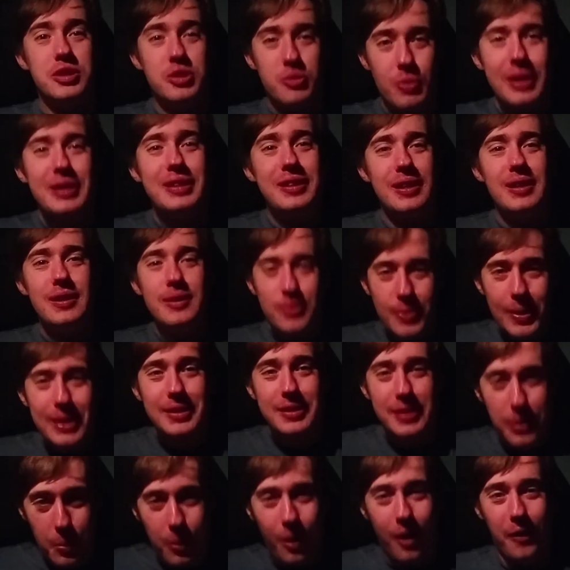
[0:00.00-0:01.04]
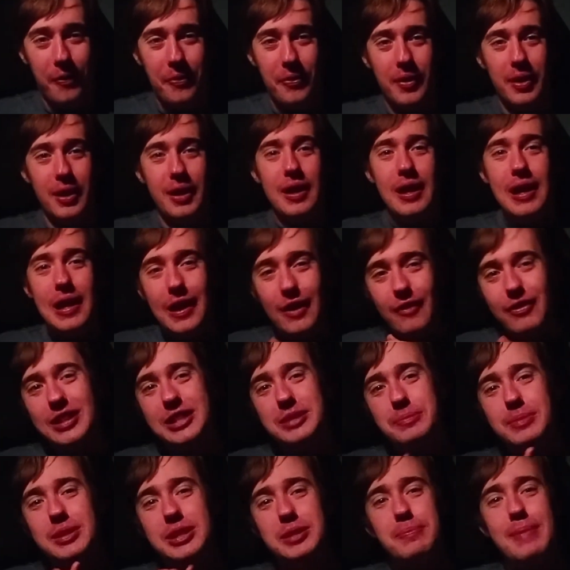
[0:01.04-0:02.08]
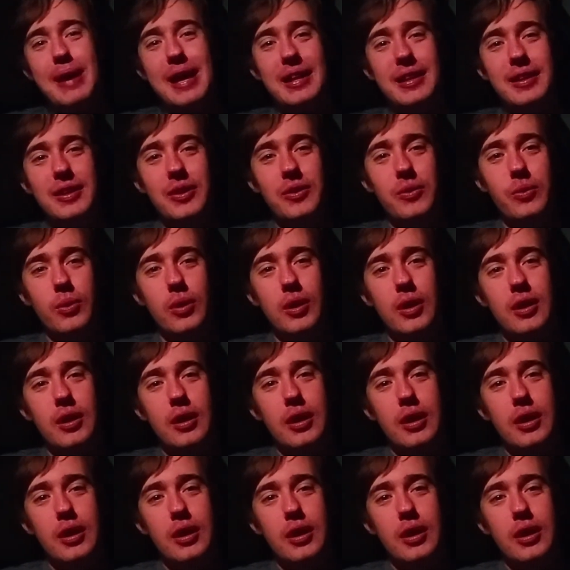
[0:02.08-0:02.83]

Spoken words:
2021 Christmas menu.